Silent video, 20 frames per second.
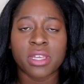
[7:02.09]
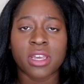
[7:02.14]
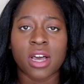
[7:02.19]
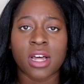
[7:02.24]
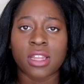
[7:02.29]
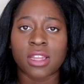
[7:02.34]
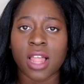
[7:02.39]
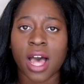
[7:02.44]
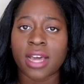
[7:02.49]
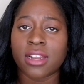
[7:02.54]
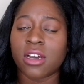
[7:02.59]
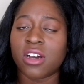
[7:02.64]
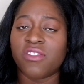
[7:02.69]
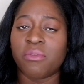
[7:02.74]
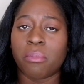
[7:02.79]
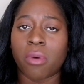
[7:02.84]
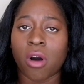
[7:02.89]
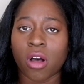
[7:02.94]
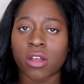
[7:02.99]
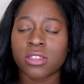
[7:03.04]
me a lot
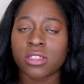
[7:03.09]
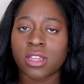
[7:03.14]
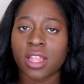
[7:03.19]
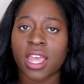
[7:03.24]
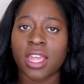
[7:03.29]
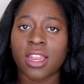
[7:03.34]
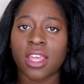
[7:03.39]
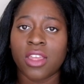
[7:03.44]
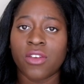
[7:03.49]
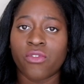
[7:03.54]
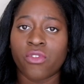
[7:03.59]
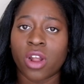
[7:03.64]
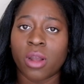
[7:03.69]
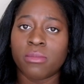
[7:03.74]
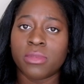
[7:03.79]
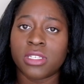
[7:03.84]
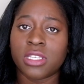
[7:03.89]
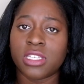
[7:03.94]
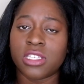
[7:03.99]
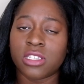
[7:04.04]
of Boss Lady
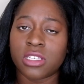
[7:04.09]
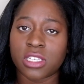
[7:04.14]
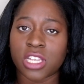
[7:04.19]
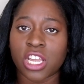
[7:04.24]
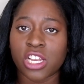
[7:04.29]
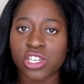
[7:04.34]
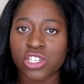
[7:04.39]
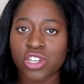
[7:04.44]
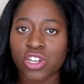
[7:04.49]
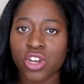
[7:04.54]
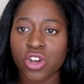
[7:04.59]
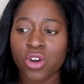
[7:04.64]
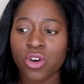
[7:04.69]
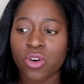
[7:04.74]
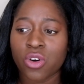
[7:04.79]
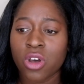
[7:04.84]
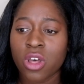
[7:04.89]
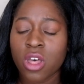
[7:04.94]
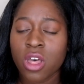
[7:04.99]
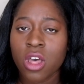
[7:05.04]
from
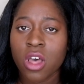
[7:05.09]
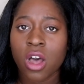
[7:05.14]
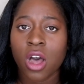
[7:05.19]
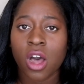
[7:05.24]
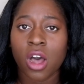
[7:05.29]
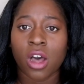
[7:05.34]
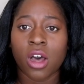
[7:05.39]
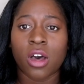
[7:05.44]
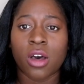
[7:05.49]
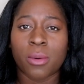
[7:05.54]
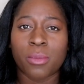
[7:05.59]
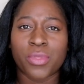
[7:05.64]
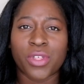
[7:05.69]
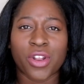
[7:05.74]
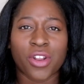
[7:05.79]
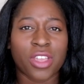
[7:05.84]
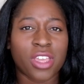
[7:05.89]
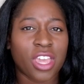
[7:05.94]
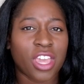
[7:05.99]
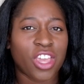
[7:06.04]
Sensational. Um,
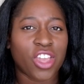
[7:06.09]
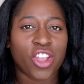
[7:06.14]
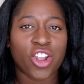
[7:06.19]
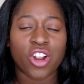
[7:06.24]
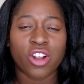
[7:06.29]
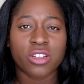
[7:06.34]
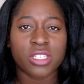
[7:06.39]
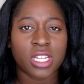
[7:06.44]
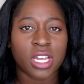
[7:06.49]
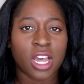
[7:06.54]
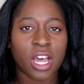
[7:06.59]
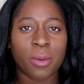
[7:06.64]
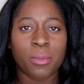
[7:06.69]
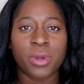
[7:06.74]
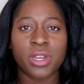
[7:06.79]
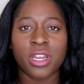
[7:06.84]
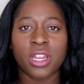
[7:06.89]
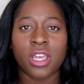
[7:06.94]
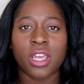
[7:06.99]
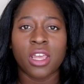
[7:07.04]
their Kink Curls and
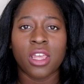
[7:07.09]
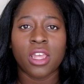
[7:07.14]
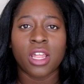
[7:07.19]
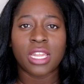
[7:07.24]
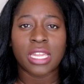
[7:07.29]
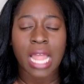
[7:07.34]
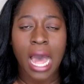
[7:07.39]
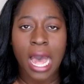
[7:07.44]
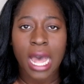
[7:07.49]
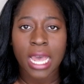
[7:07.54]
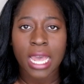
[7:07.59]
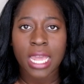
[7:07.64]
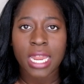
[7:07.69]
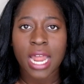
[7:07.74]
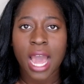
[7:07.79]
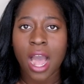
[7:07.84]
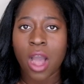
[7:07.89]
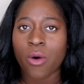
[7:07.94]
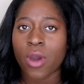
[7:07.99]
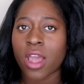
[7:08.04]
Company line.
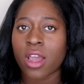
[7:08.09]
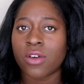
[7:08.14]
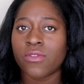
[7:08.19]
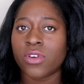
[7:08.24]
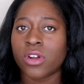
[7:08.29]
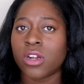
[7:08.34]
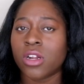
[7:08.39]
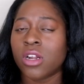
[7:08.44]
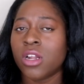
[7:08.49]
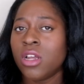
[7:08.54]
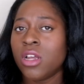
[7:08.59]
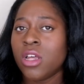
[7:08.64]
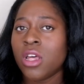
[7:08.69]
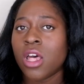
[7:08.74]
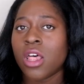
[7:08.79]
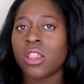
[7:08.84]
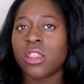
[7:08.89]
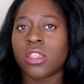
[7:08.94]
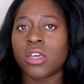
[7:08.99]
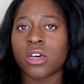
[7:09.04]
However,
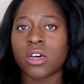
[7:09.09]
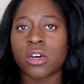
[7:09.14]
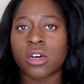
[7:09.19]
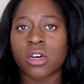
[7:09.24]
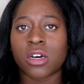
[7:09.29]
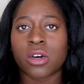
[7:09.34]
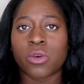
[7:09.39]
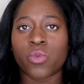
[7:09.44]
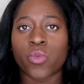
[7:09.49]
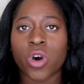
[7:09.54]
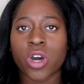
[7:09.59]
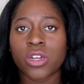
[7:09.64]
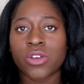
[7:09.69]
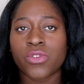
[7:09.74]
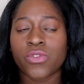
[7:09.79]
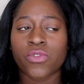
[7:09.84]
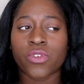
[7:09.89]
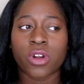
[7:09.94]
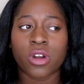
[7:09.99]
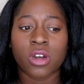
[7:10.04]
the one
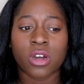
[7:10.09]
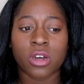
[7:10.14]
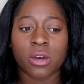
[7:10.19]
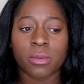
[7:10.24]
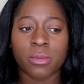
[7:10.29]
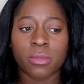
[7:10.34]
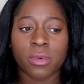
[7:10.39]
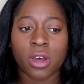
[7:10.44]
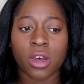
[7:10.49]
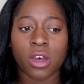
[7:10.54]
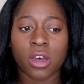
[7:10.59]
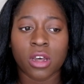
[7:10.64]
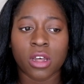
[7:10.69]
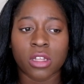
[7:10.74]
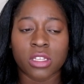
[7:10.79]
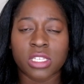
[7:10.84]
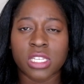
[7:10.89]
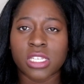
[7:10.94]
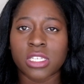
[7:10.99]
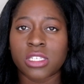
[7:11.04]
from
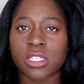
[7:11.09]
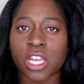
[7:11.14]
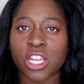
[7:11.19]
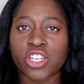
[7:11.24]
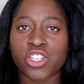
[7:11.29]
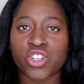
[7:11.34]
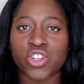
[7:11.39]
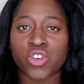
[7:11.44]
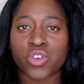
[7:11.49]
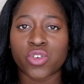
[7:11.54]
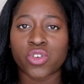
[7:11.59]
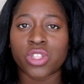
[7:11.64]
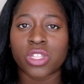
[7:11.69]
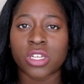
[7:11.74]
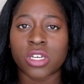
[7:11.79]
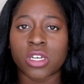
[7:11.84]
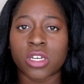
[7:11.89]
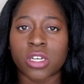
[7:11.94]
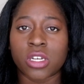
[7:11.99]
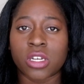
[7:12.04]
uh, Sensational,
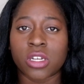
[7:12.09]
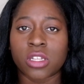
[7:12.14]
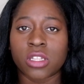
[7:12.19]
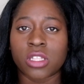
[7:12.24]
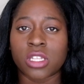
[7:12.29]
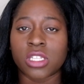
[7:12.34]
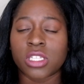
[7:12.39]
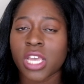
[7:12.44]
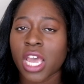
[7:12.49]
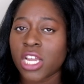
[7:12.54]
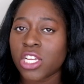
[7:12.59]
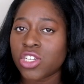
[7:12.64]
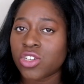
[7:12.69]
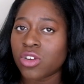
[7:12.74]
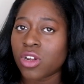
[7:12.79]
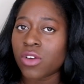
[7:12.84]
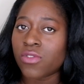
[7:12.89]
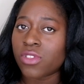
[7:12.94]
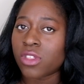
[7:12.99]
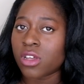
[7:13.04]
the the
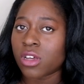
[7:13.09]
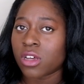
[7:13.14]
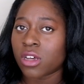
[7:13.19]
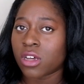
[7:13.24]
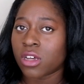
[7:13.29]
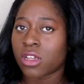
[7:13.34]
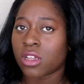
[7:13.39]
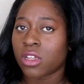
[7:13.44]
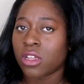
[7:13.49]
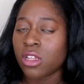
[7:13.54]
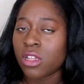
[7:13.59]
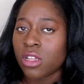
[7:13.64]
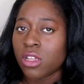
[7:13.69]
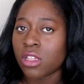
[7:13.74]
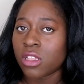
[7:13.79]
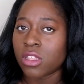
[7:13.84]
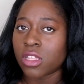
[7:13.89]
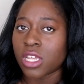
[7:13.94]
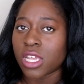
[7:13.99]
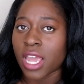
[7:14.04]
texture of the
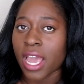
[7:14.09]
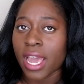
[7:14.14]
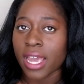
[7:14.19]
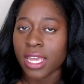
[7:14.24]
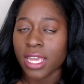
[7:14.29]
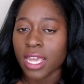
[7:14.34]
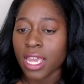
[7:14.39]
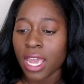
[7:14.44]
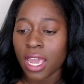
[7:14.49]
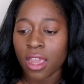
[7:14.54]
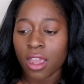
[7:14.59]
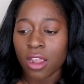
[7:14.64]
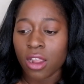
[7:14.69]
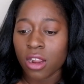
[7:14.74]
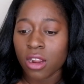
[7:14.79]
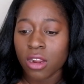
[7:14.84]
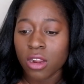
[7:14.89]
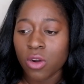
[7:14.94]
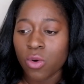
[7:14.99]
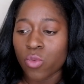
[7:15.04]
the yaki
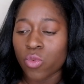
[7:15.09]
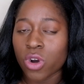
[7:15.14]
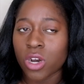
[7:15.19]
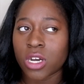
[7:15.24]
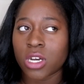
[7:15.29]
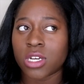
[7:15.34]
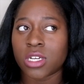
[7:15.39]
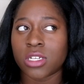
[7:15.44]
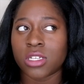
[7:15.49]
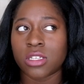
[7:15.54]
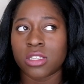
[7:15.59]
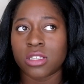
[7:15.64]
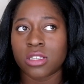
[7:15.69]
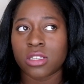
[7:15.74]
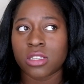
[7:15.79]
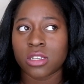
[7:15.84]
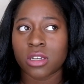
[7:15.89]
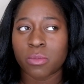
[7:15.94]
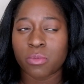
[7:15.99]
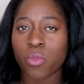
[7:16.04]
hair
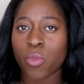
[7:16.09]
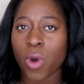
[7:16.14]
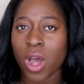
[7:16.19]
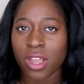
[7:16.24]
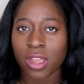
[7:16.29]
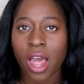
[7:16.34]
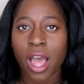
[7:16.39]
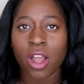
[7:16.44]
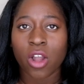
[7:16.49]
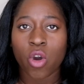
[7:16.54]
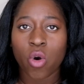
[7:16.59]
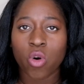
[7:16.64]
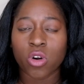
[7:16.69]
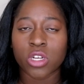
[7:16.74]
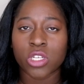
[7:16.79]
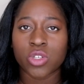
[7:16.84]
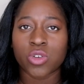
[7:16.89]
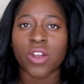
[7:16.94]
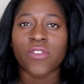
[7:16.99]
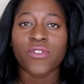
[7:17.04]
was a lot
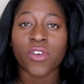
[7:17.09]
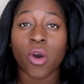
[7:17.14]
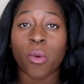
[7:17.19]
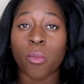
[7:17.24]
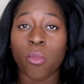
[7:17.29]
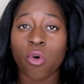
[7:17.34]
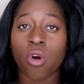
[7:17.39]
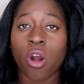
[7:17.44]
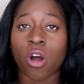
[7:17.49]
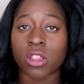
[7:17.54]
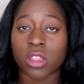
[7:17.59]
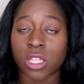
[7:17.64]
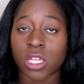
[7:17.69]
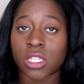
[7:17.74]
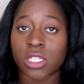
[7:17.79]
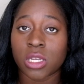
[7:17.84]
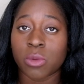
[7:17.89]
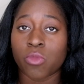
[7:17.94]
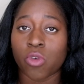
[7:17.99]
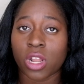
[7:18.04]
coarser. It felt more
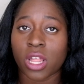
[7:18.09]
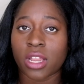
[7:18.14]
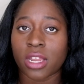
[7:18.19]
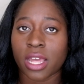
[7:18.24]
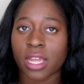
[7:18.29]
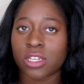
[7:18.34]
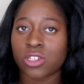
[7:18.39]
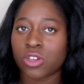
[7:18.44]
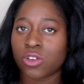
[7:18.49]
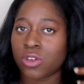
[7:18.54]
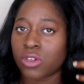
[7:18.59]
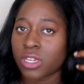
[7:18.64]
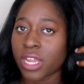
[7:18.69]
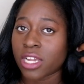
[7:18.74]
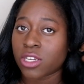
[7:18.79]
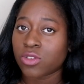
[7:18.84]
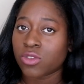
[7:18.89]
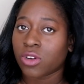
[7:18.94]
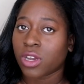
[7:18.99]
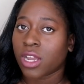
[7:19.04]
authentic, more like natural
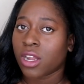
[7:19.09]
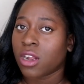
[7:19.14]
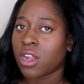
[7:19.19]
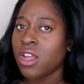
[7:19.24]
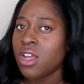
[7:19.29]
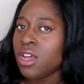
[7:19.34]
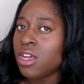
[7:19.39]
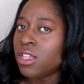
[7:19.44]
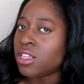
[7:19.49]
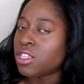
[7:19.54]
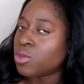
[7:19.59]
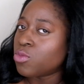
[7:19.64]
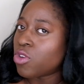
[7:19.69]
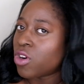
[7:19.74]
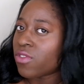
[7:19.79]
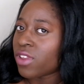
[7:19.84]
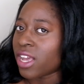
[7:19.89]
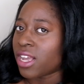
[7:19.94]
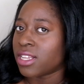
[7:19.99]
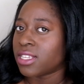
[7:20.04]
natural hair. This is
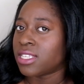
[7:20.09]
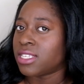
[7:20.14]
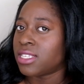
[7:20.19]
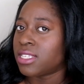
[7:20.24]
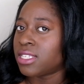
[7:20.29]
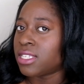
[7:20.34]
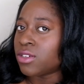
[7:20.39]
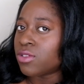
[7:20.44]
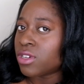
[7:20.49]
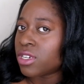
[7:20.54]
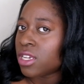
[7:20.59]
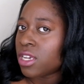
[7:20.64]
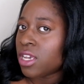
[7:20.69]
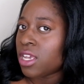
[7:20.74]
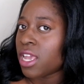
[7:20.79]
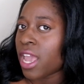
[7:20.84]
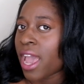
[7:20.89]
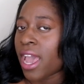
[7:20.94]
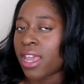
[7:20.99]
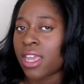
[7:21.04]
more of like a
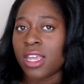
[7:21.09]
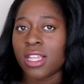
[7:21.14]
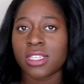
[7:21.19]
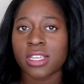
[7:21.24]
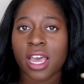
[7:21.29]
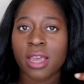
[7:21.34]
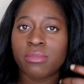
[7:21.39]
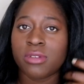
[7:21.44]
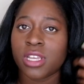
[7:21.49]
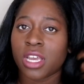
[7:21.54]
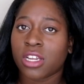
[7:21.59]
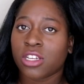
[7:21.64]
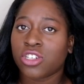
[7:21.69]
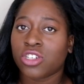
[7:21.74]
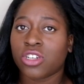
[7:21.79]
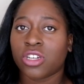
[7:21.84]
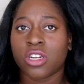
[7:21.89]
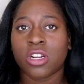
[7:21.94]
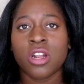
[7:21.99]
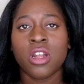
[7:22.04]
silky yaki type
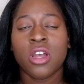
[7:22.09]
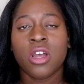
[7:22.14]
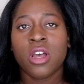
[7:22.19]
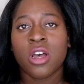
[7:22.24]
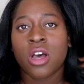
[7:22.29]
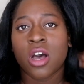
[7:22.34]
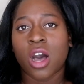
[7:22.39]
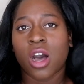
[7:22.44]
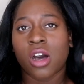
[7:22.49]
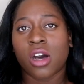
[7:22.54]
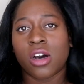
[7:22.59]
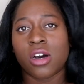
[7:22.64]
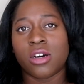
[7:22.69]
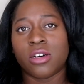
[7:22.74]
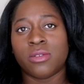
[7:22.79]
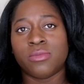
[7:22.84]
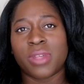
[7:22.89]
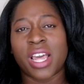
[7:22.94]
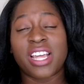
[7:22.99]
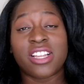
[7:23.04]
texture.
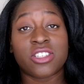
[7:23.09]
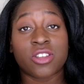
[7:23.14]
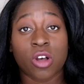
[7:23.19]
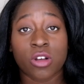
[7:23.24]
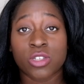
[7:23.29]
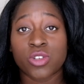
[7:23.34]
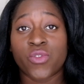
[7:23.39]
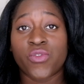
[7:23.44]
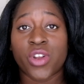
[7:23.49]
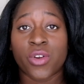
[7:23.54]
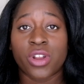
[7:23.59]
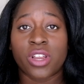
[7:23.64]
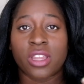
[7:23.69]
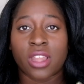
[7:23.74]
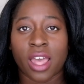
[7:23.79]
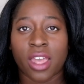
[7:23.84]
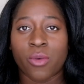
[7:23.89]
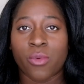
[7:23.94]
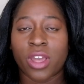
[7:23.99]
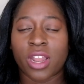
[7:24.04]
Um, it's also very
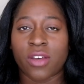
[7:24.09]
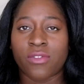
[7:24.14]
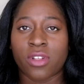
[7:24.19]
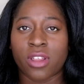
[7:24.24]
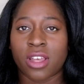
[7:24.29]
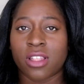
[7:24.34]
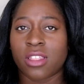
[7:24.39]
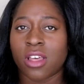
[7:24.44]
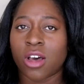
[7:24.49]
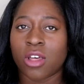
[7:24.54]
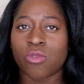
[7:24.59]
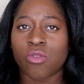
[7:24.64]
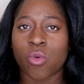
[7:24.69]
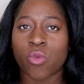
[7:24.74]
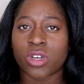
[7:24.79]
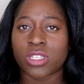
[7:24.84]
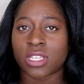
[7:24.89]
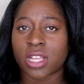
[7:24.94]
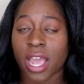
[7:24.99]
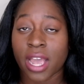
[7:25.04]
lightweight. I feel like the other one
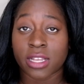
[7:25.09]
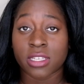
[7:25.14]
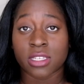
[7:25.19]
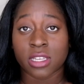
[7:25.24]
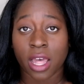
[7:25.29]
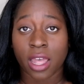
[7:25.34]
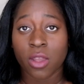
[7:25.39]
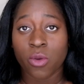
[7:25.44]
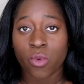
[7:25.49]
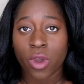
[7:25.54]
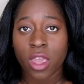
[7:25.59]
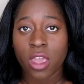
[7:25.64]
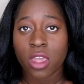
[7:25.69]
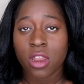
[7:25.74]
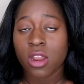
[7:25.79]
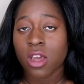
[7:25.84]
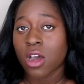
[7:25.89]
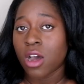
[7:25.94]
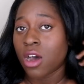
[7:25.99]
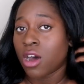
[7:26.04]
wasn't as
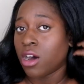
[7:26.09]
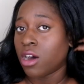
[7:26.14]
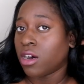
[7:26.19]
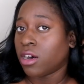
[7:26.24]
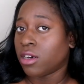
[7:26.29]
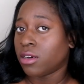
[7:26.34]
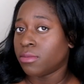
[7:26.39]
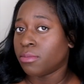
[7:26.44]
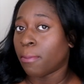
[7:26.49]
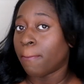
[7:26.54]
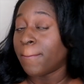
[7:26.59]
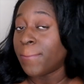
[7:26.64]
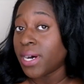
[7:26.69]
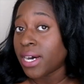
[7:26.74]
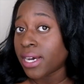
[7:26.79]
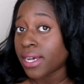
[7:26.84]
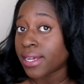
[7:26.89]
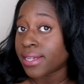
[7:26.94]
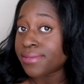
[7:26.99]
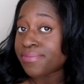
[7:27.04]
lightweight, um,
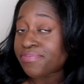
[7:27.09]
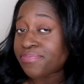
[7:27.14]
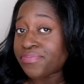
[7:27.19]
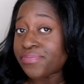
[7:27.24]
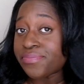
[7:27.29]
but